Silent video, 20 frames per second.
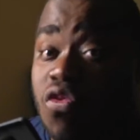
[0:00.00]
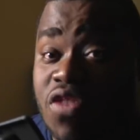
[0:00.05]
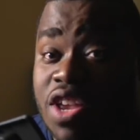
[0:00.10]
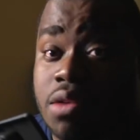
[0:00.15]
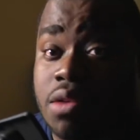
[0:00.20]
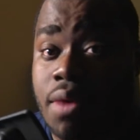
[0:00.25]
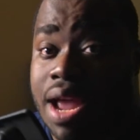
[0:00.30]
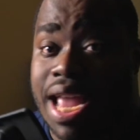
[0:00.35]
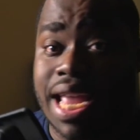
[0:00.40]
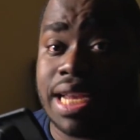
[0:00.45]

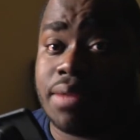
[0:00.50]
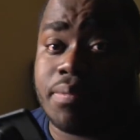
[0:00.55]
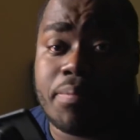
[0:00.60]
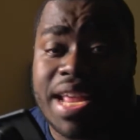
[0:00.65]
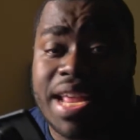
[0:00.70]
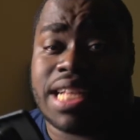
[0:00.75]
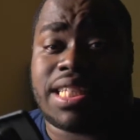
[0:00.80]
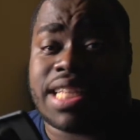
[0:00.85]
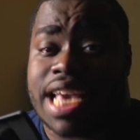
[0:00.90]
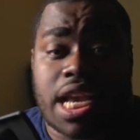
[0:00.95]
Wade being
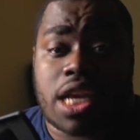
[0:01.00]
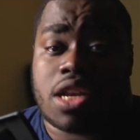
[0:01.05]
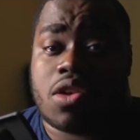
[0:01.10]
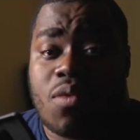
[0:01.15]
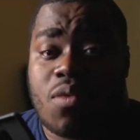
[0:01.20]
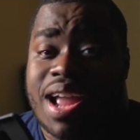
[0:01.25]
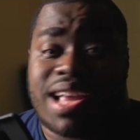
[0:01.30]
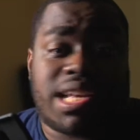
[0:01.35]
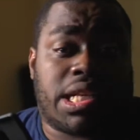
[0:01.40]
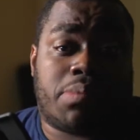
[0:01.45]
taken away
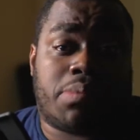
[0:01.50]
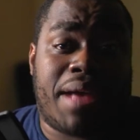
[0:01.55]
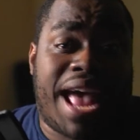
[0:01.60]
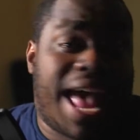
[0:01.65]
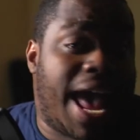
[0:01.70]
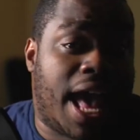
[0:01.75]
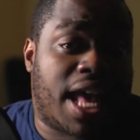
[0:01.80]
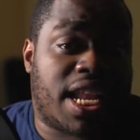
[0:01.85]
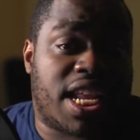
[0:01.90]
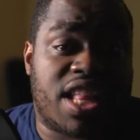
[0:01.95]
is
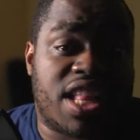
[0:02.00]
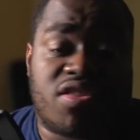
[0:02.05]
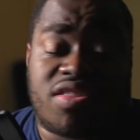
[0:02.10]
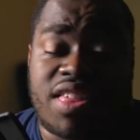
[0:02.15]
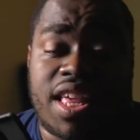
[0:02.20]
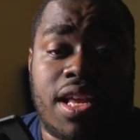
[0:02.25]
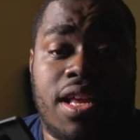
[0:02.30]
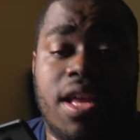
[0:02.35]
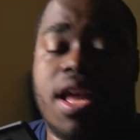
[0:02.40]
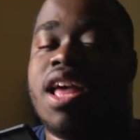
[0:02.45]
bad and think,
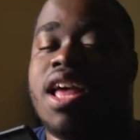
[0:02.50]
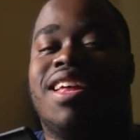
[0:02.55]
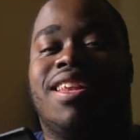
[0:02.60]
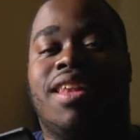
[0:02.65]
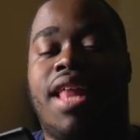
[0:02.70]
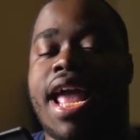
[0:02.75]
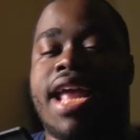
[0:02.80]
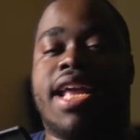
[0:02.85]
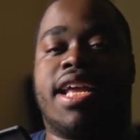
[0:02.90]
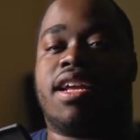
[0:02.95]
like,